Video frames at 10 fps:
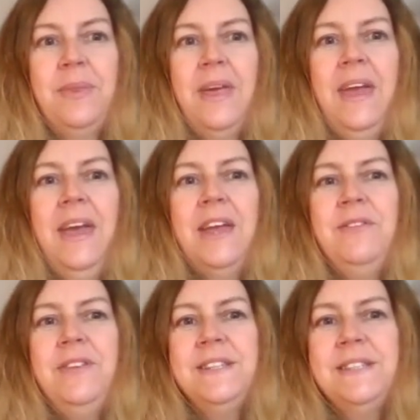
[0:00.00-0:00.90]

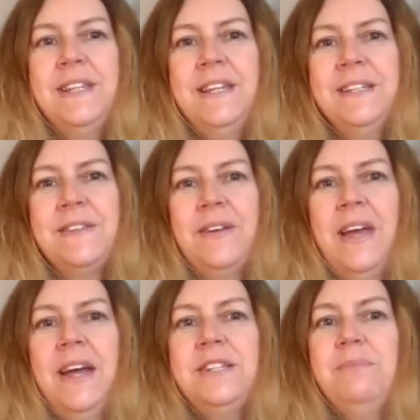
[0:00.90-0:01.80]
Henry VI
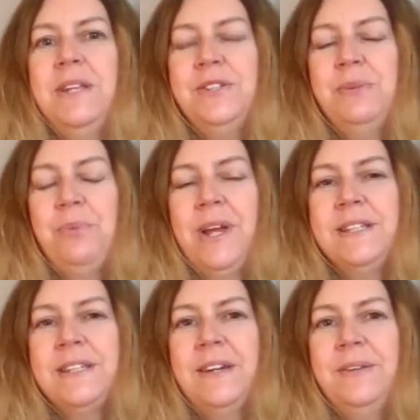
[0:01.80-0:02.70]
had a mental
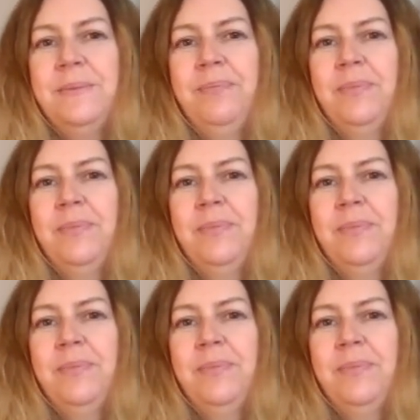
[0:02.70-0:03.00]
breakdown,